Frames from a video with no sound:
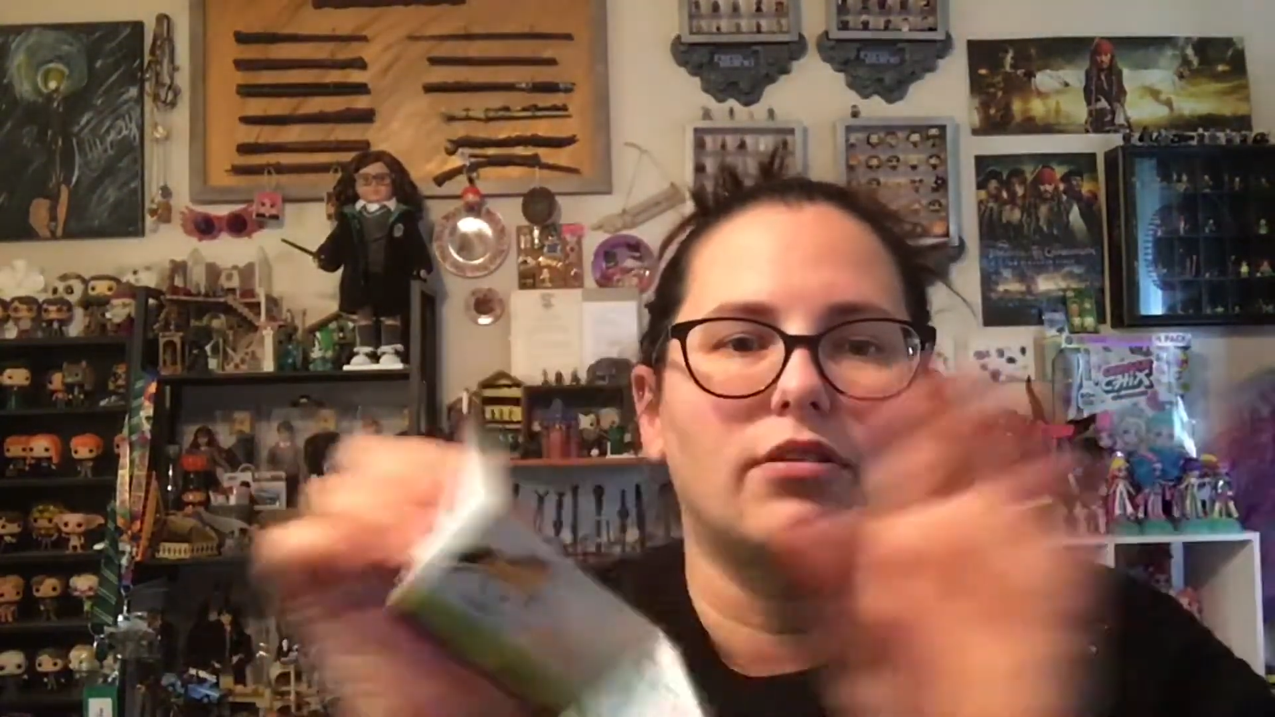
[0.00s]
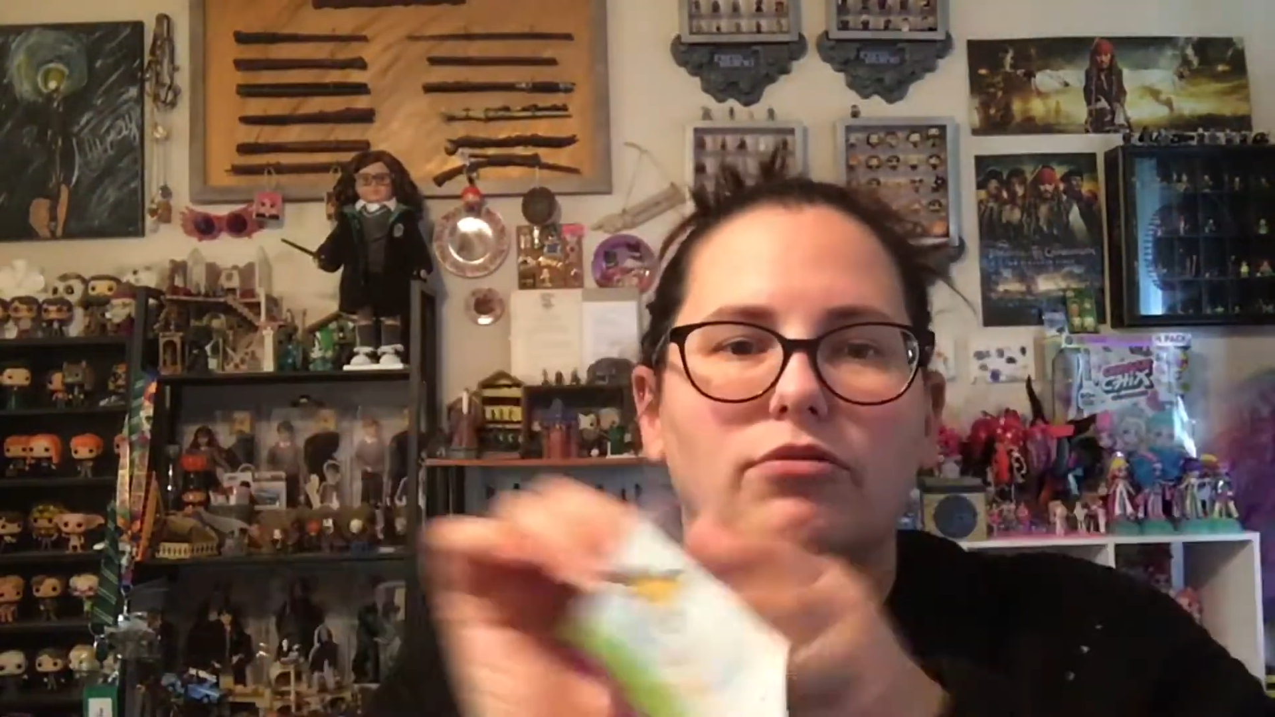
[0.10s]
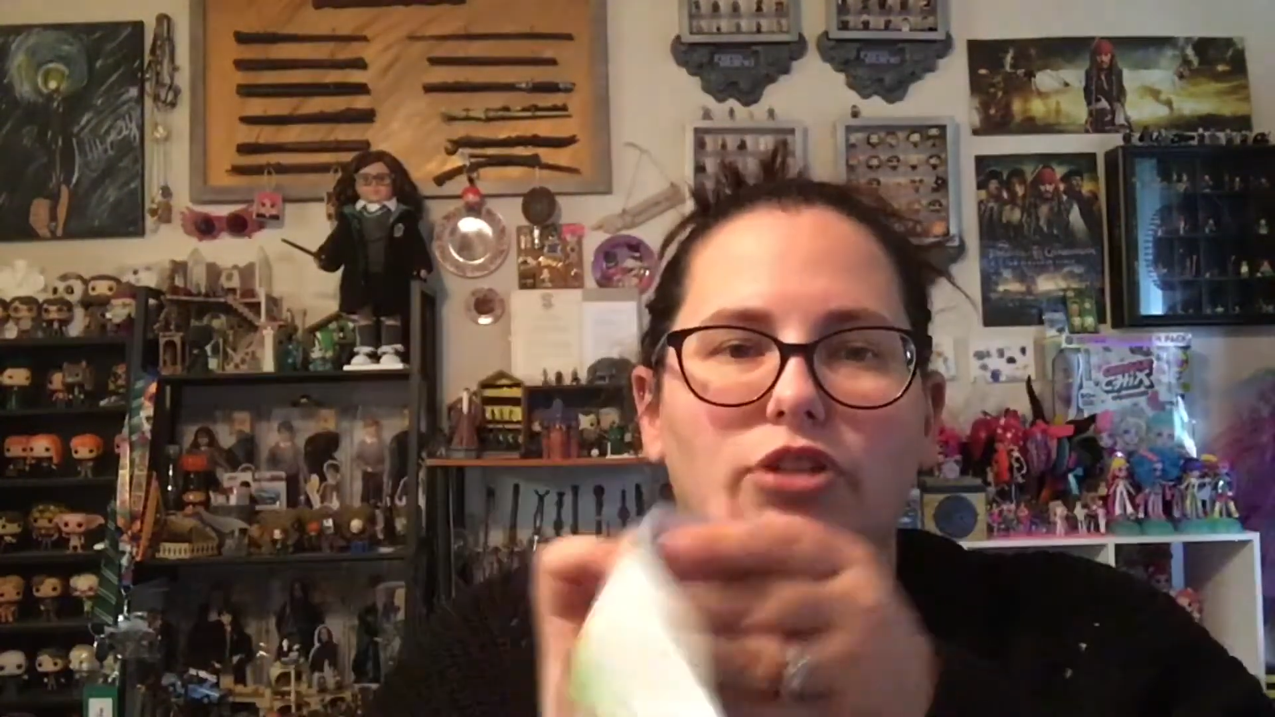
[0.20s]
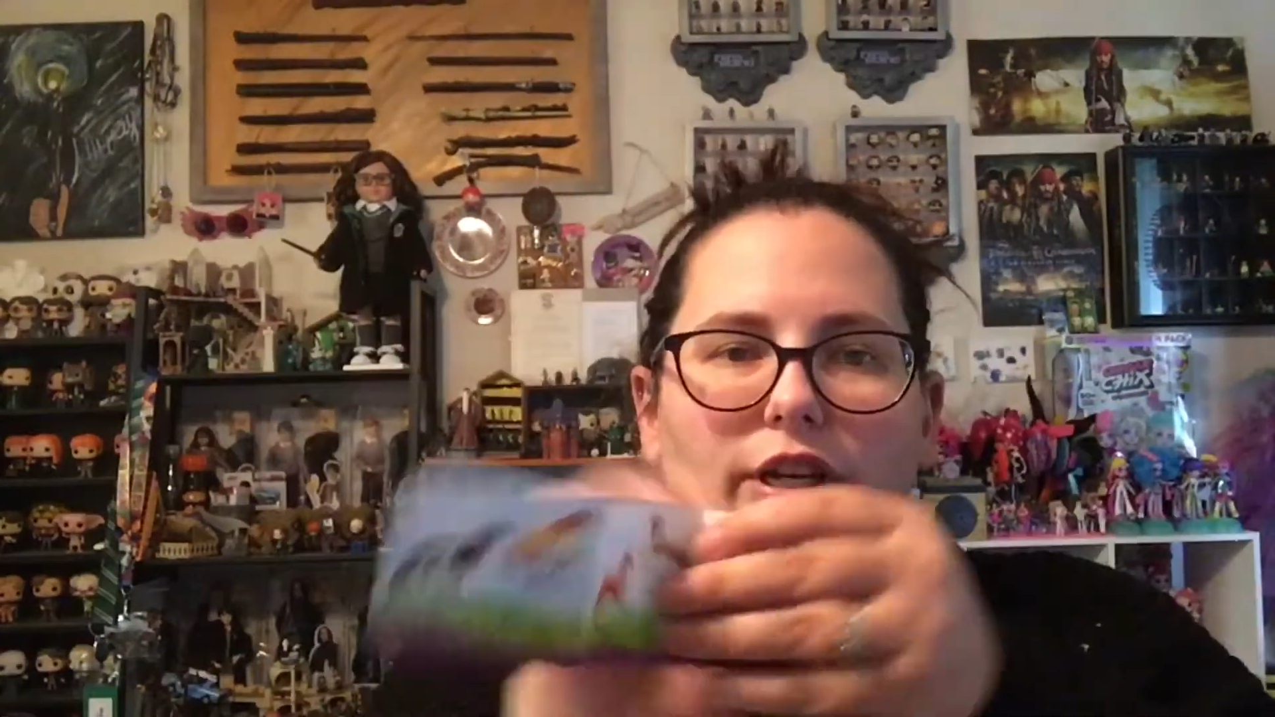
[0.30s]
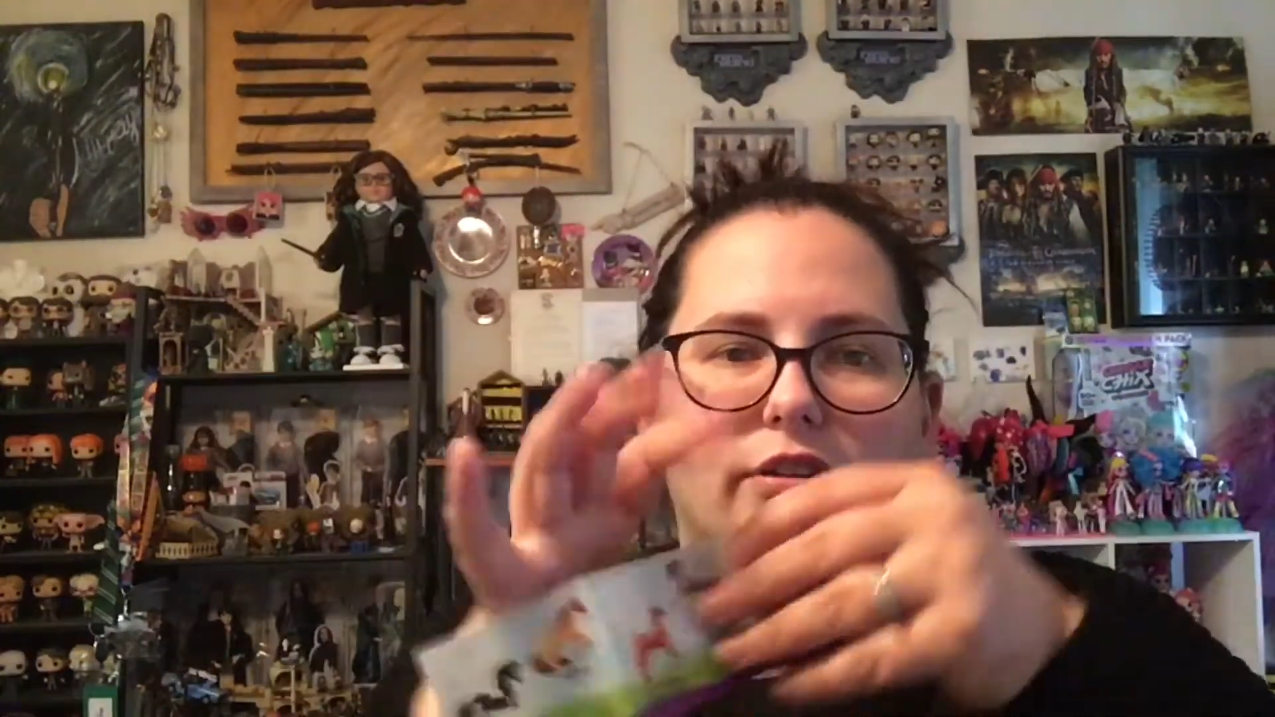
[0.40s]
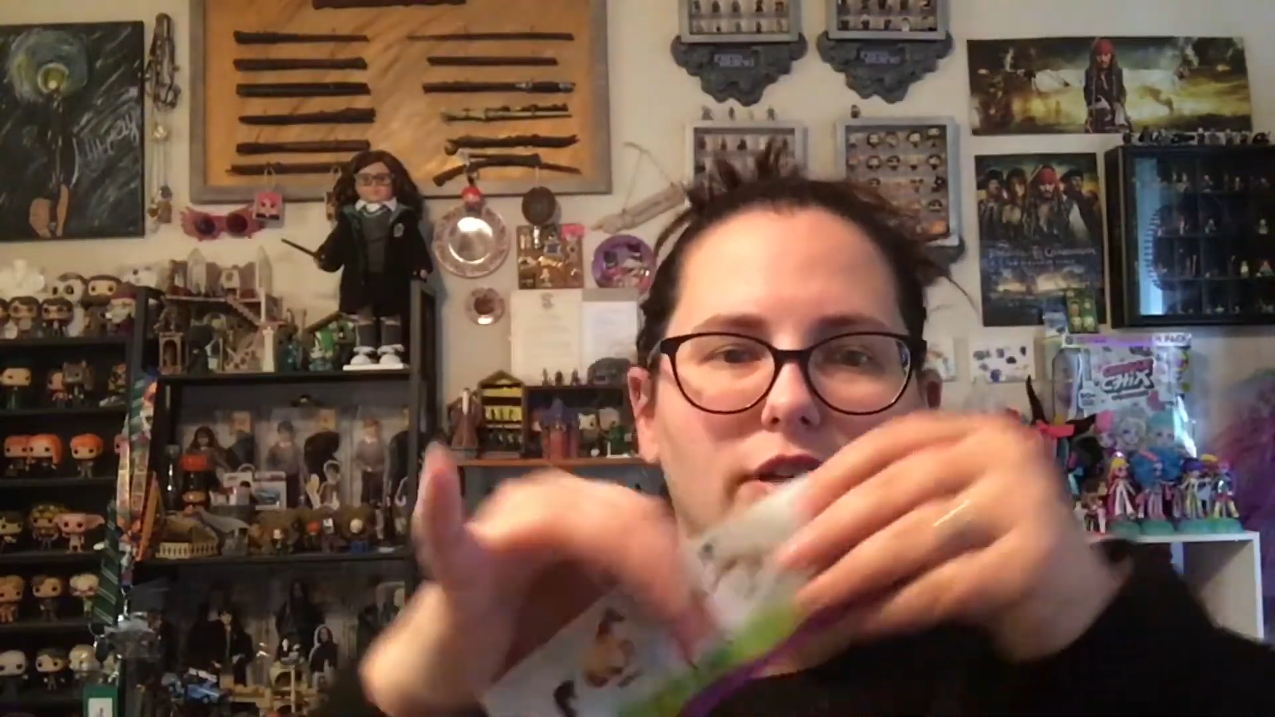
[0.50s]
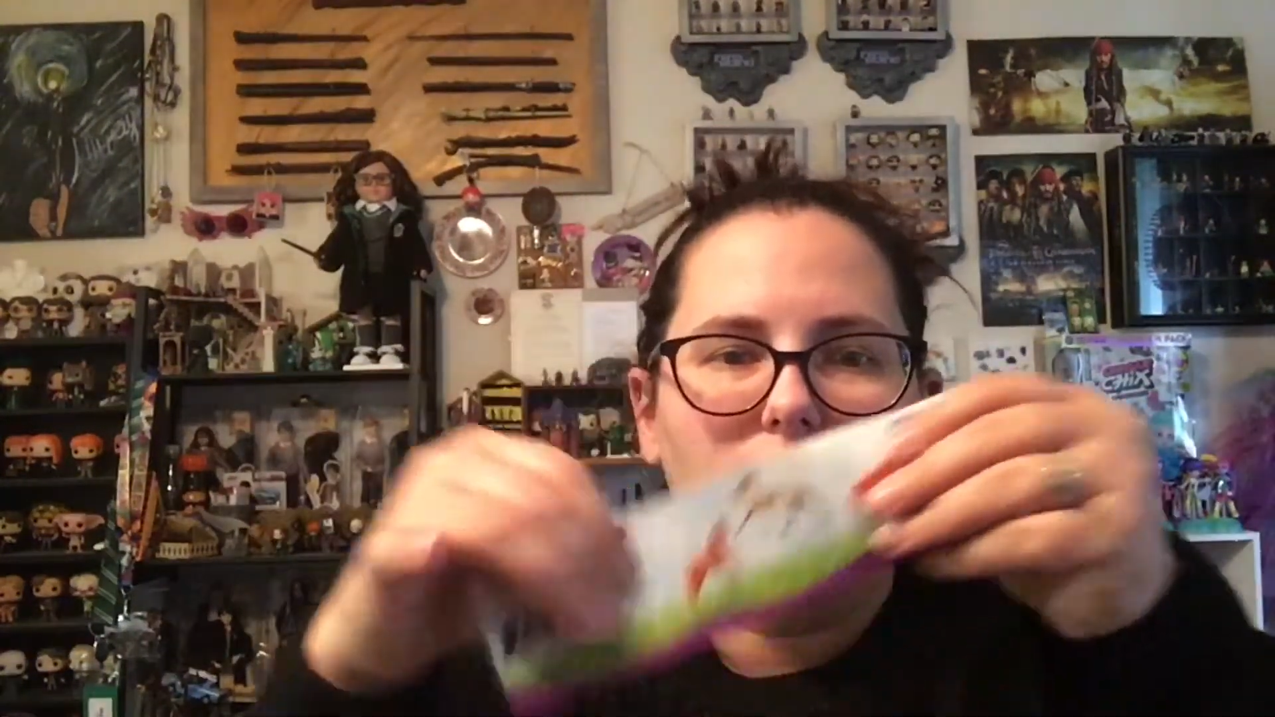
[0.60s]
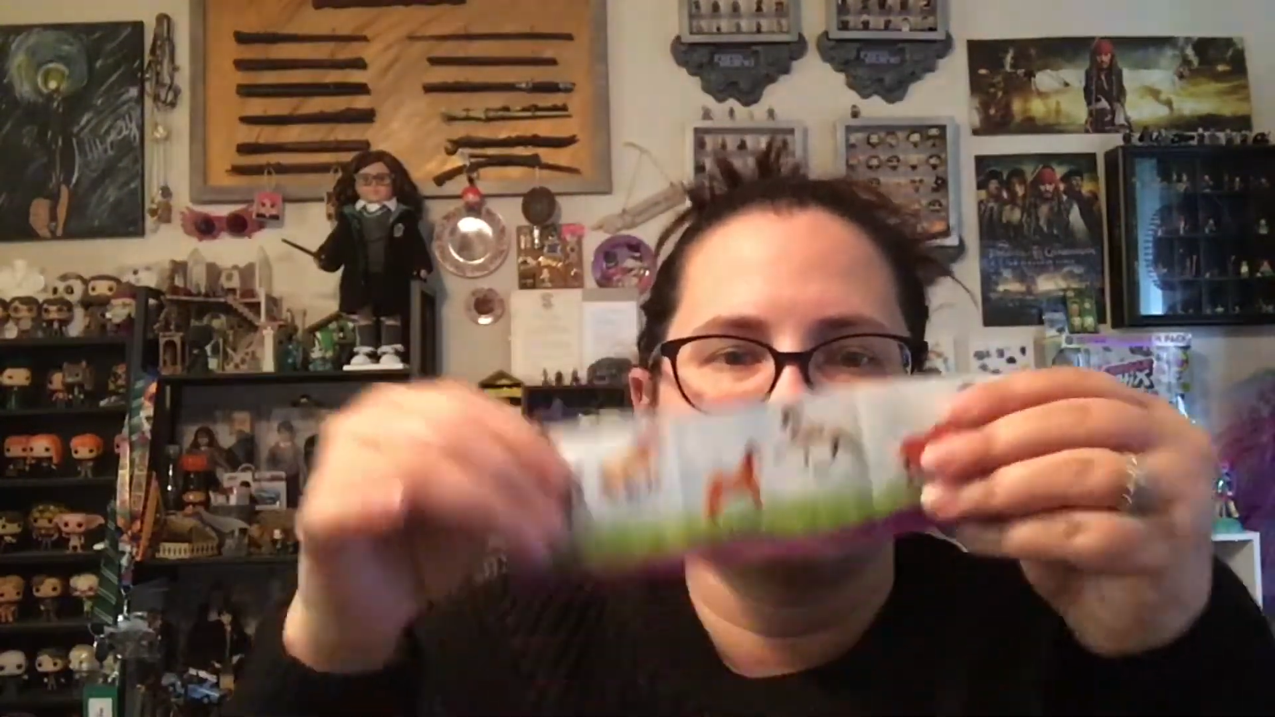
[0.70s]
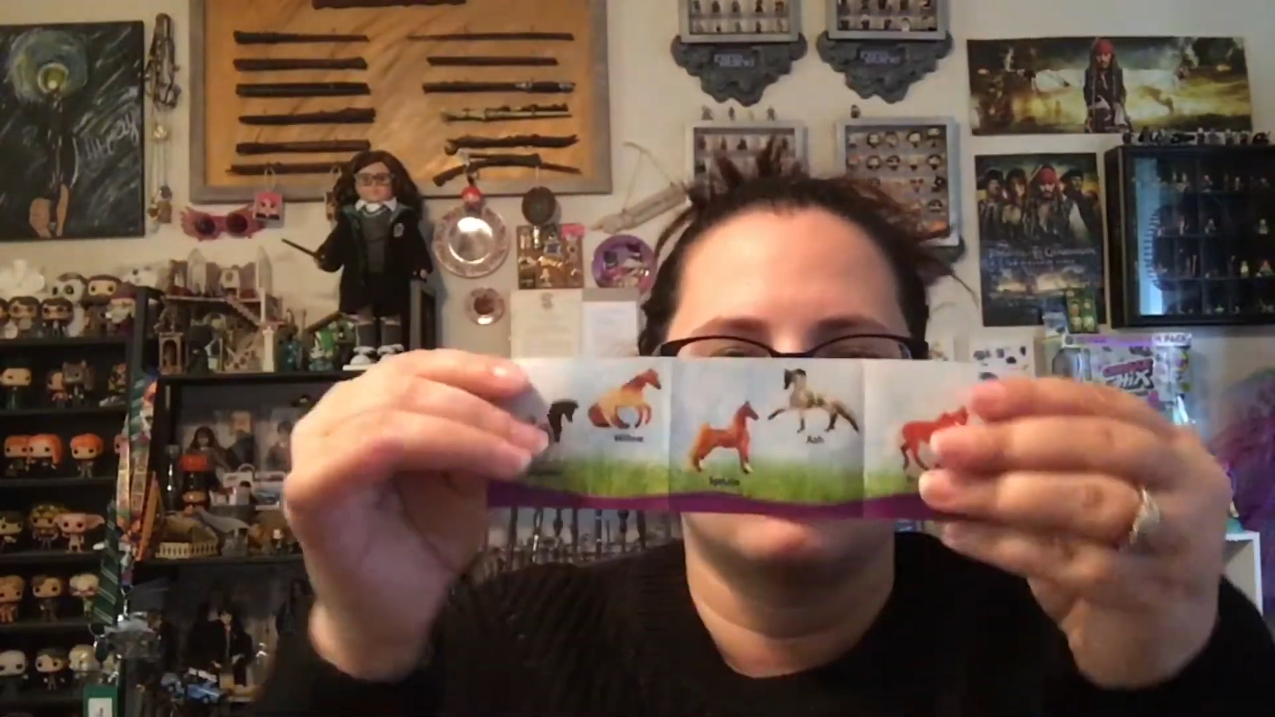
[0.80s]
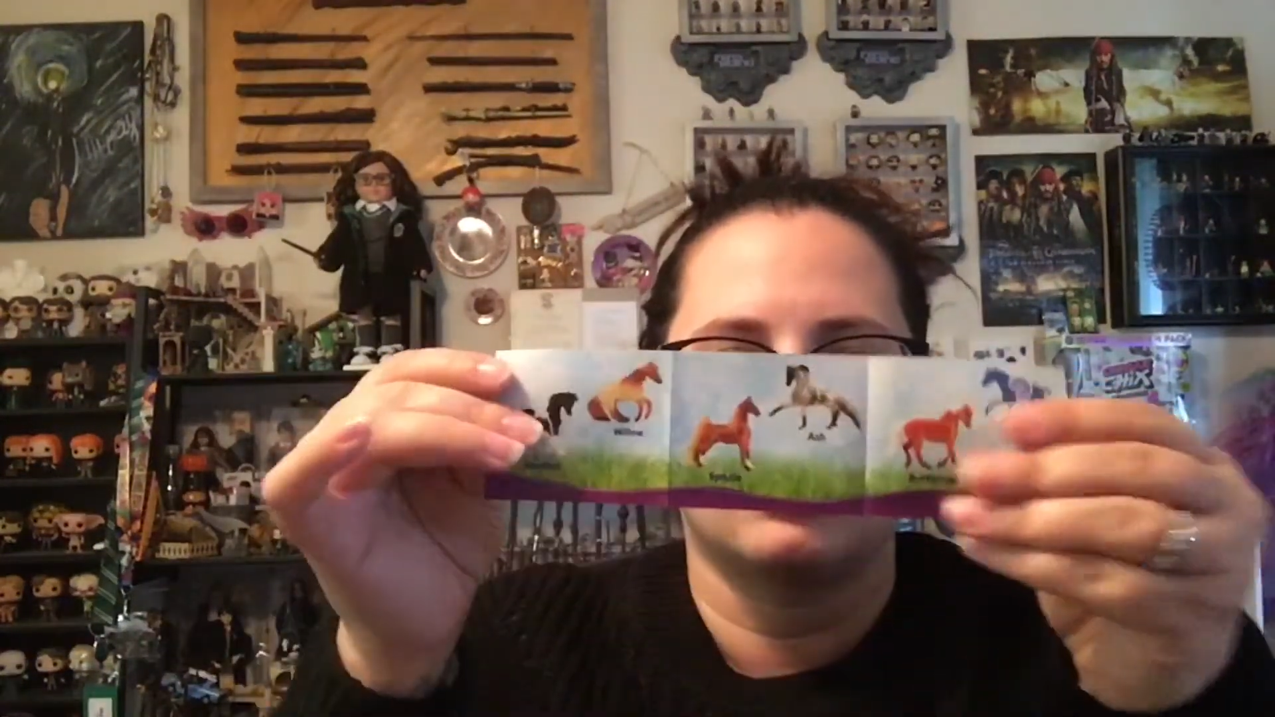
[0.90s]

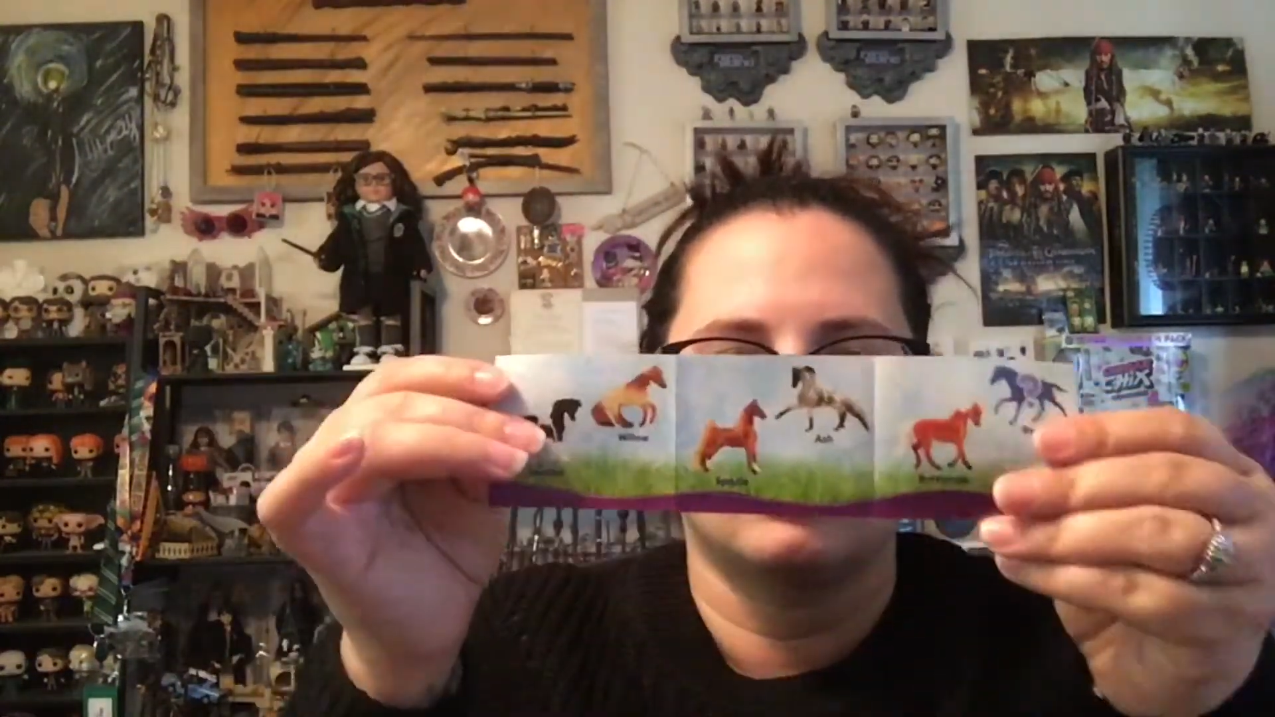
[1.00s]
checklist.